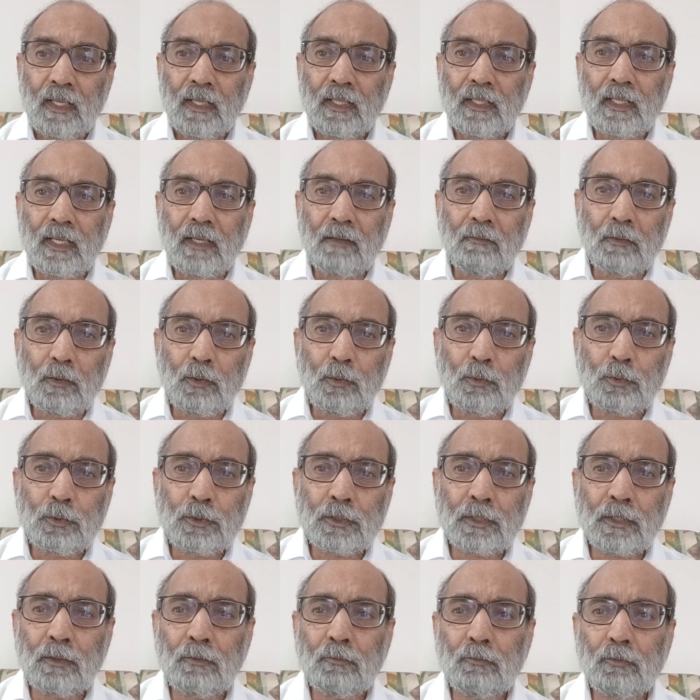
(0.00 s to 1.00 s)

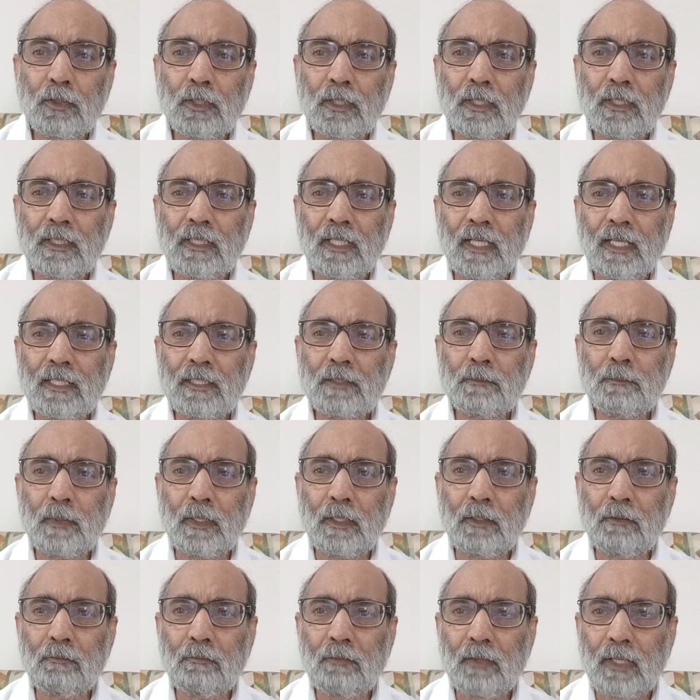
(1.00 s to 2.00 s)
Revolution word has
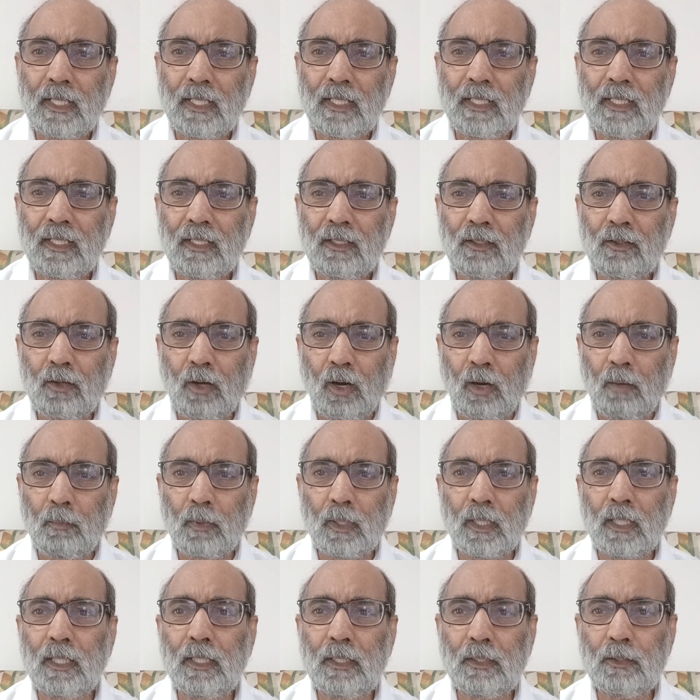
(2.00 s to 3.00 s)
been very
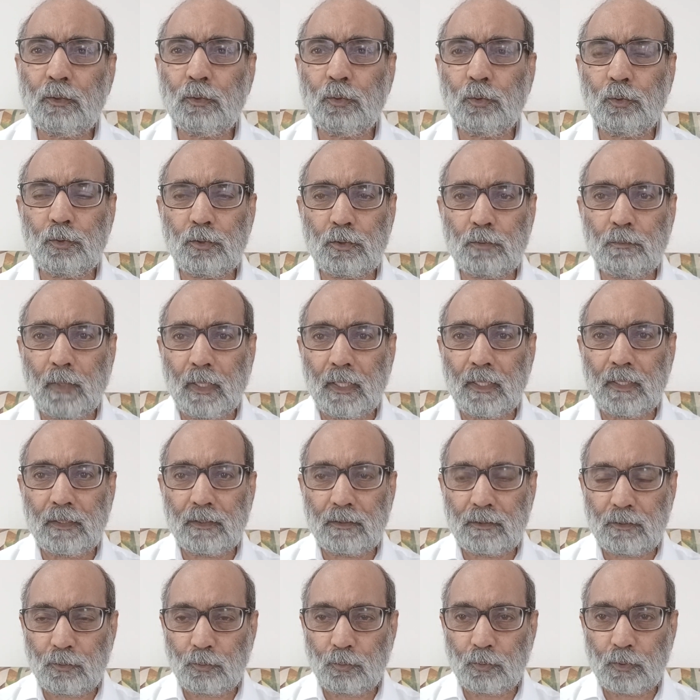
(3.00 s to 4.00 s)
commonly used by
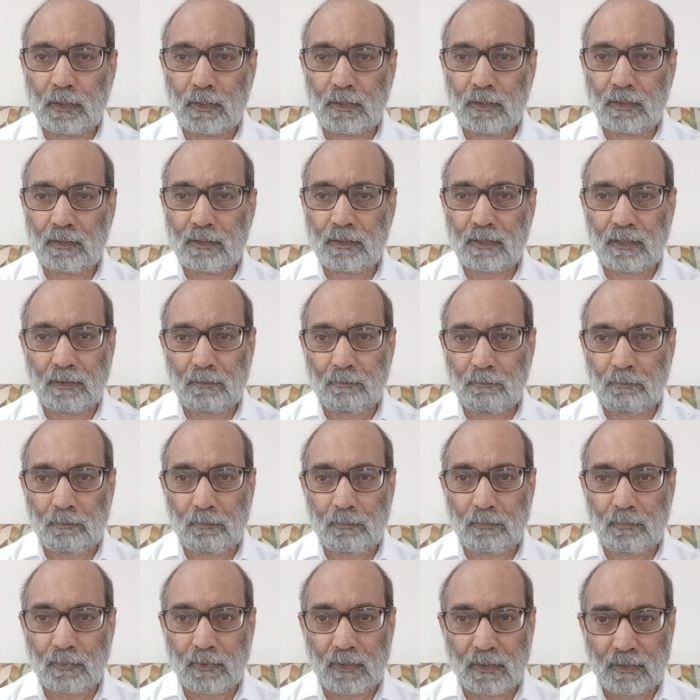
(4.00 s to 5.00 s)
students and
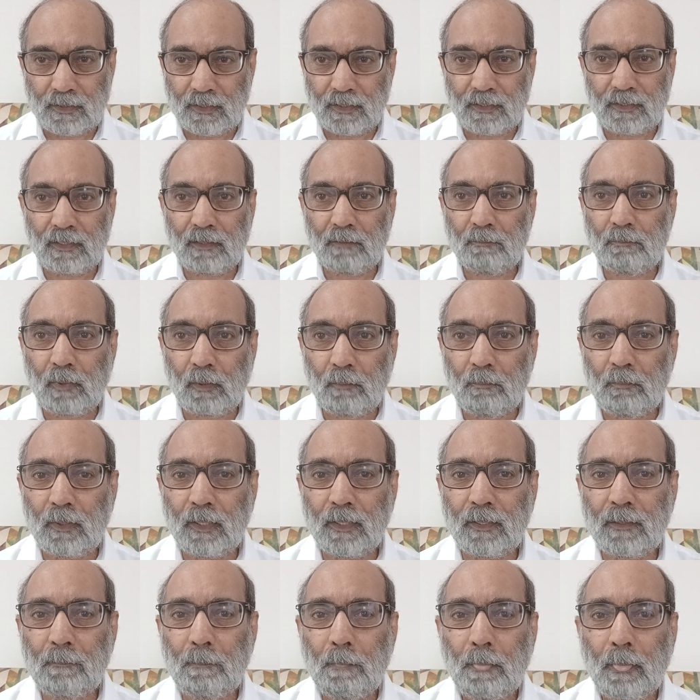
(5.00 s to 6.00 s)
the general
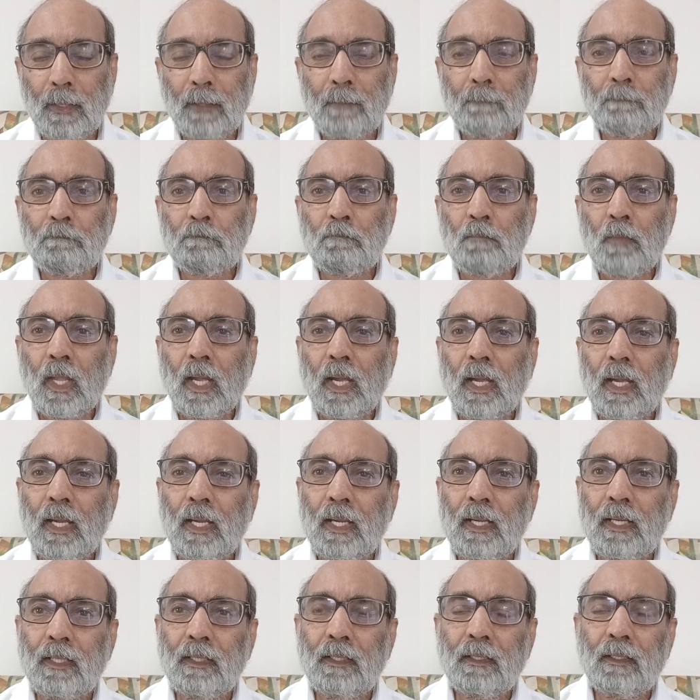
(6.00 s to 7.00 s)
public.
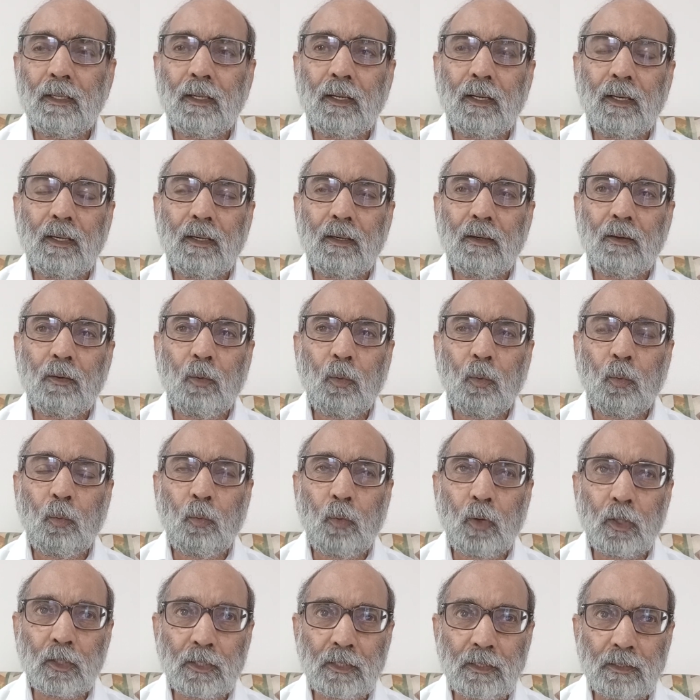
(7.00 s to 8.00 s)
And
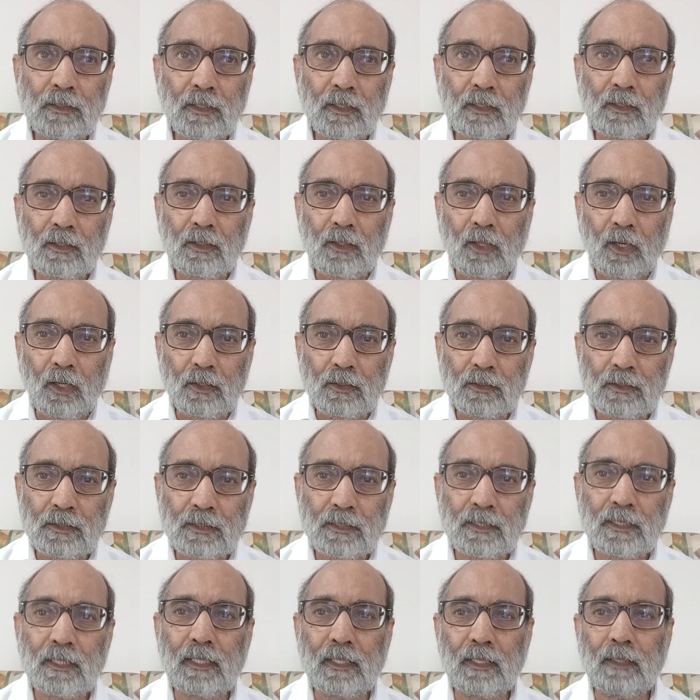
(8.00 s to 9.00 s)
what is the
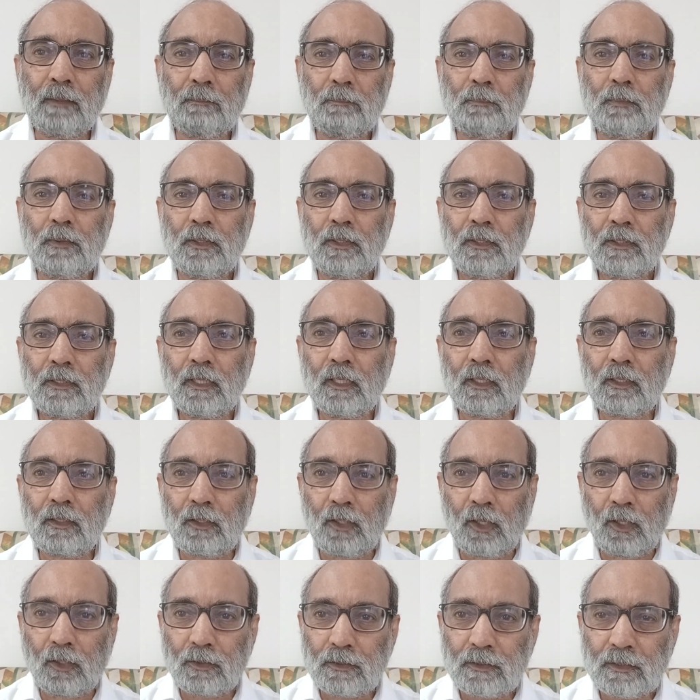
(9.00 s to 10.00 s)
concept? The
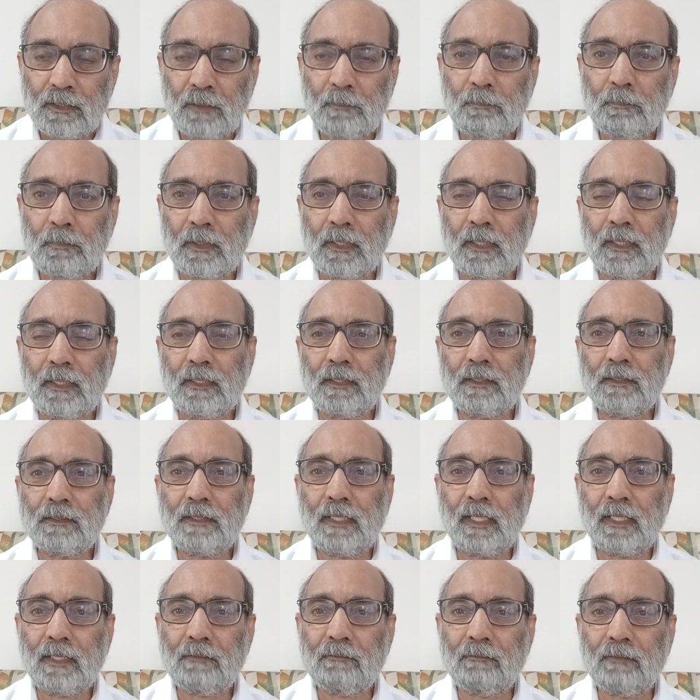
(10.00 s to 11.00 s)
concept is
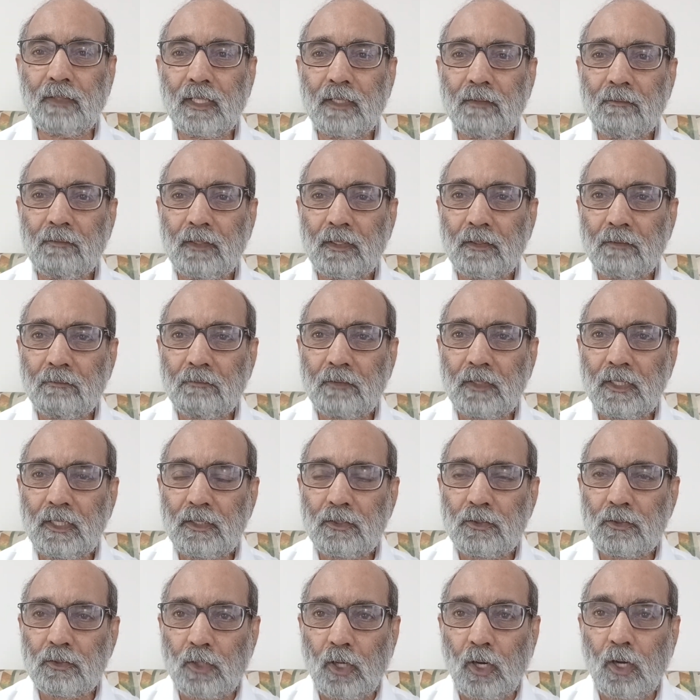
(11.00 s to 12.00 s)
that whenever we
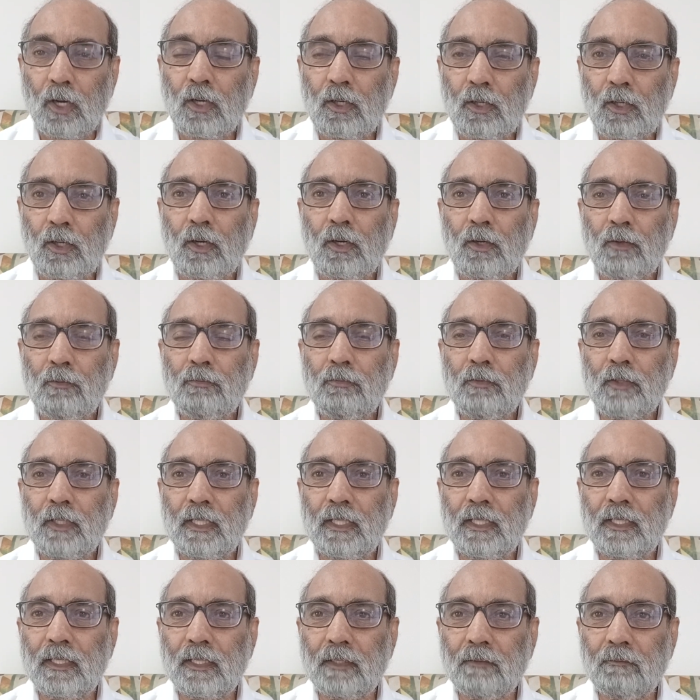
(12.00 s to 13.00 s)
talk of
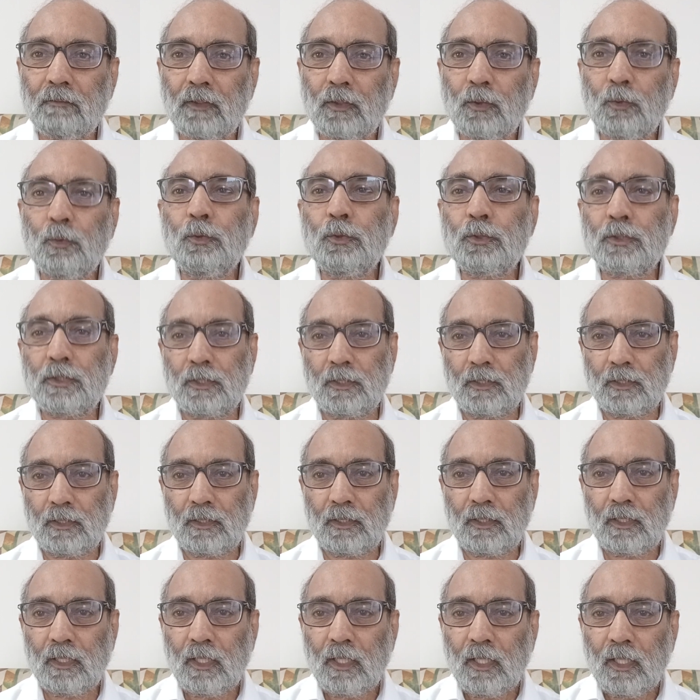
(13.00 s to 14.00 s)
a
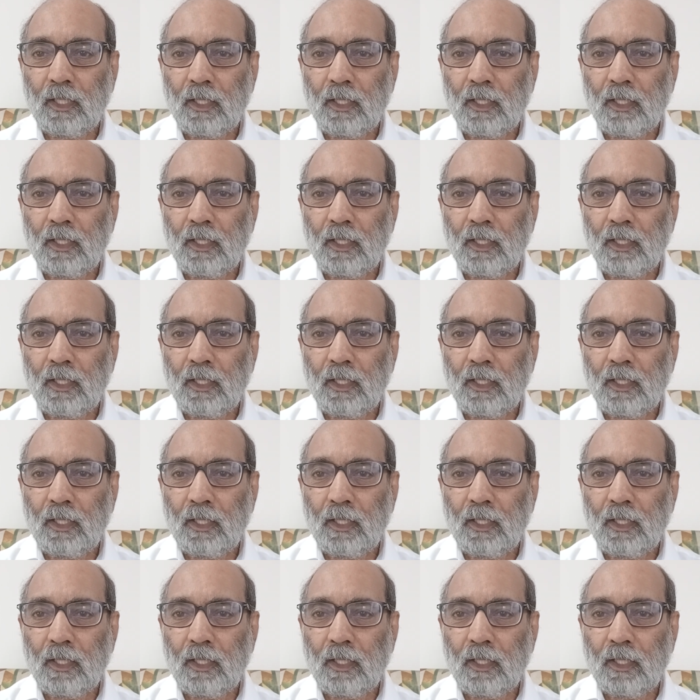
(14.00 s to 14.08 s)
revolution,